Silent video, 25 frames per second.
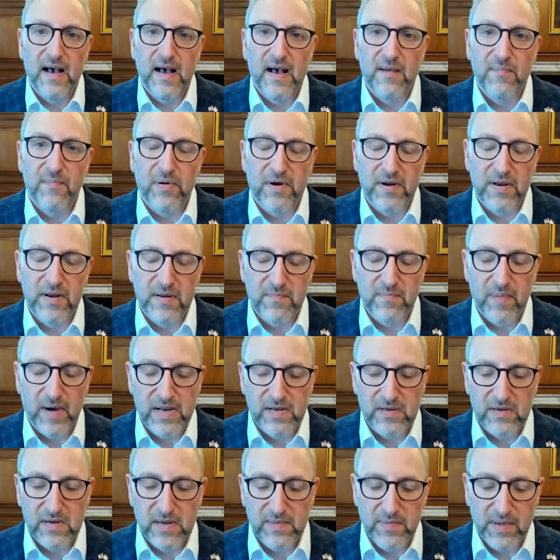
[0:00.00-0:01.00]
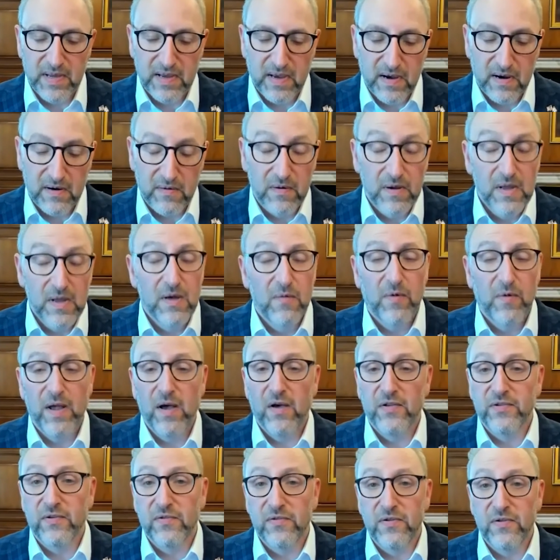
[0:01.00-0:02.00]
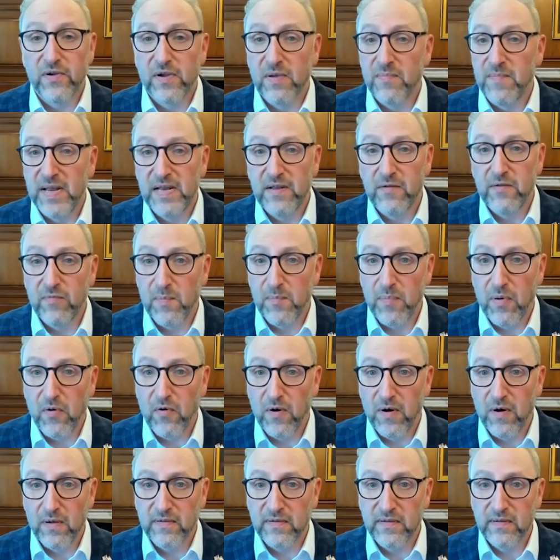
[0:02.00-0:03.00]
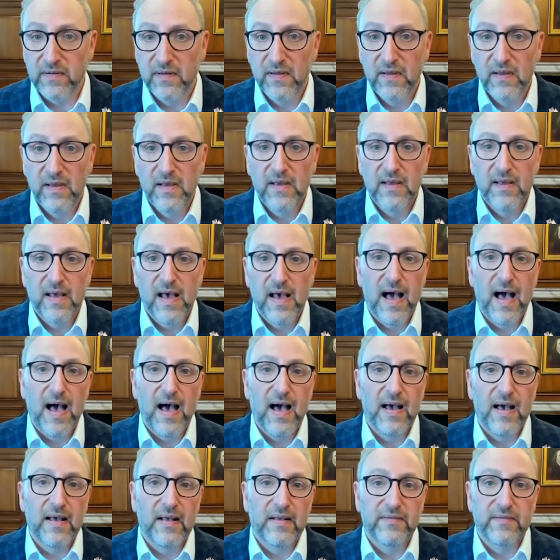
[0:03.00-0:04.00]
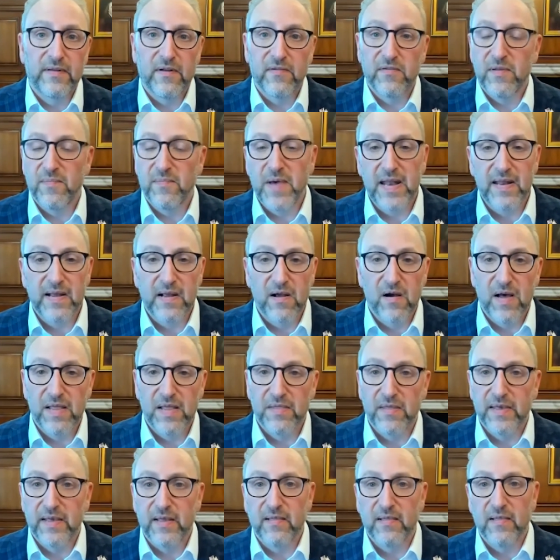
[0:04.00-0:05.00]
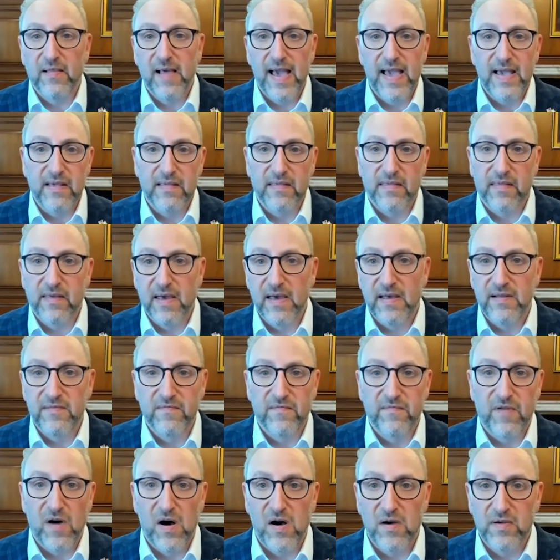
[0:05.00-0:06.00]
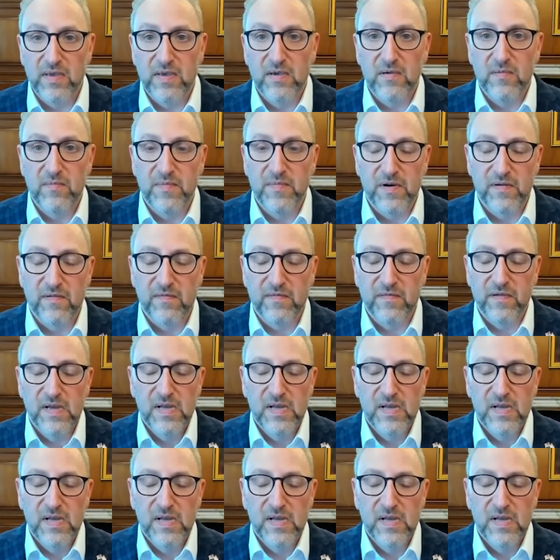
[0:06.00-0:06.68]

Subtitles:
printed by GPO. We also do committee reports. So depending on the length and volume of